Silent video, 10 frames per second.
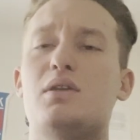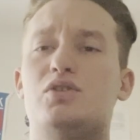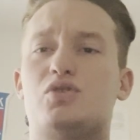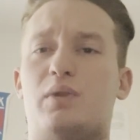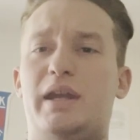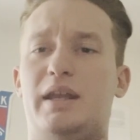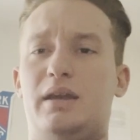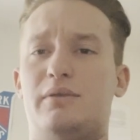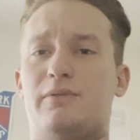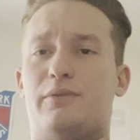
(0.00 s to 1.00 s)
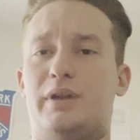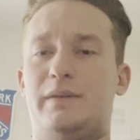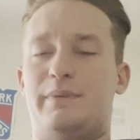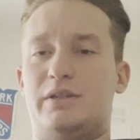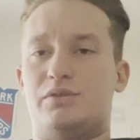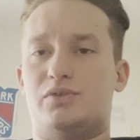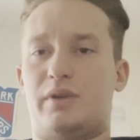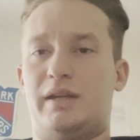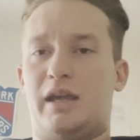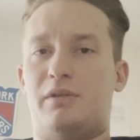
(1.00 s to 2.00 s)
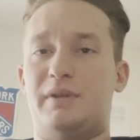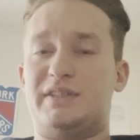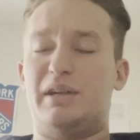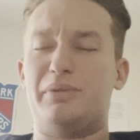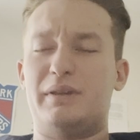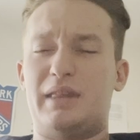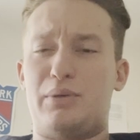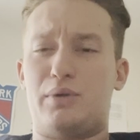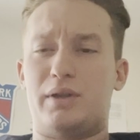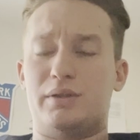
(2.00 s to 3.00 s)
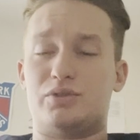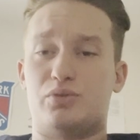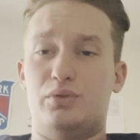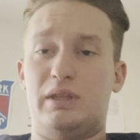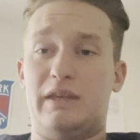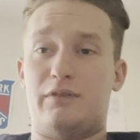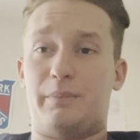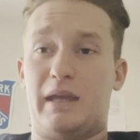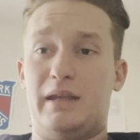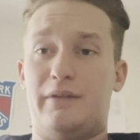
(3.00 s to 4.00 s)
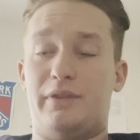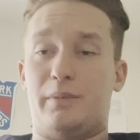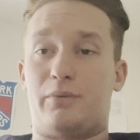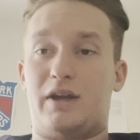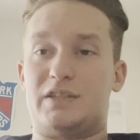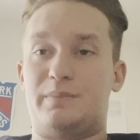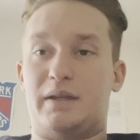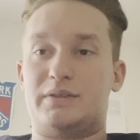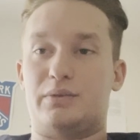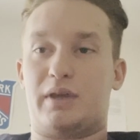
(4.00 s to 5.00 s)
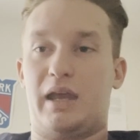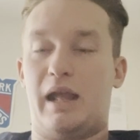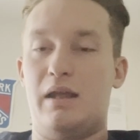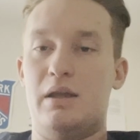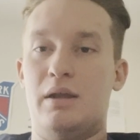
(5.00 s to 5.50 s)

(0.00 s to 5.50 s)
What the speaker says: trading for any pitchers right now, because I don't think they want to truly give up any of their prospects, okay?